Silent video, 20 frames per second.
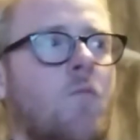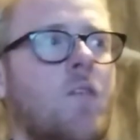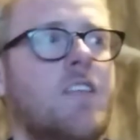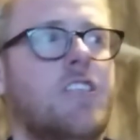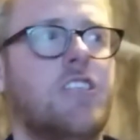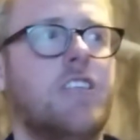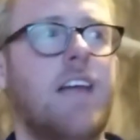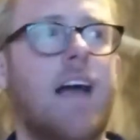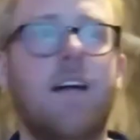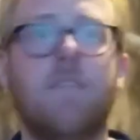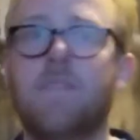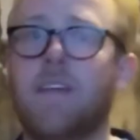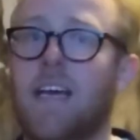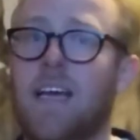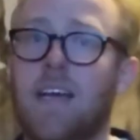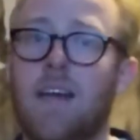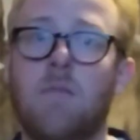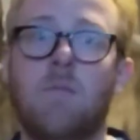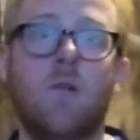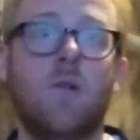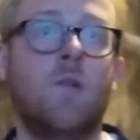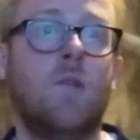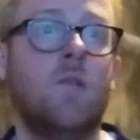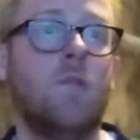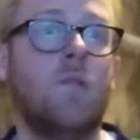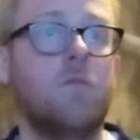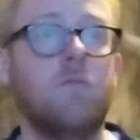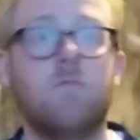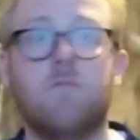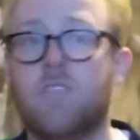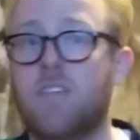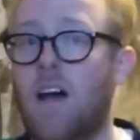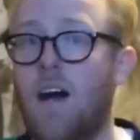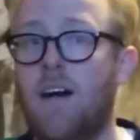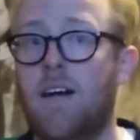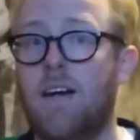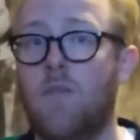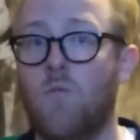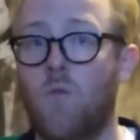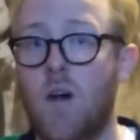which Neve Campbell
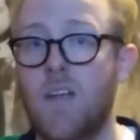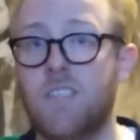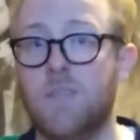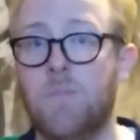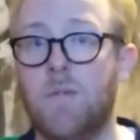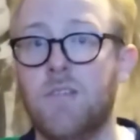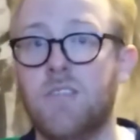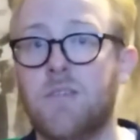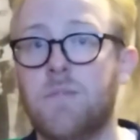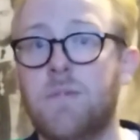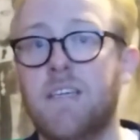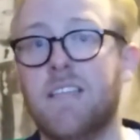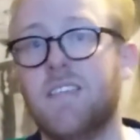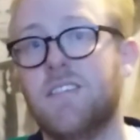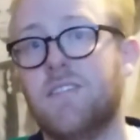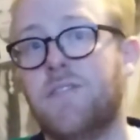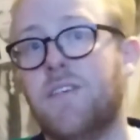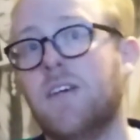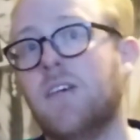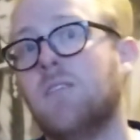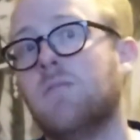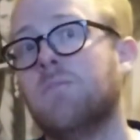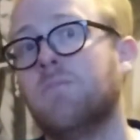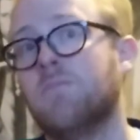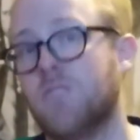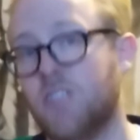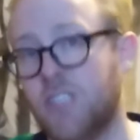was supposed to be in this film.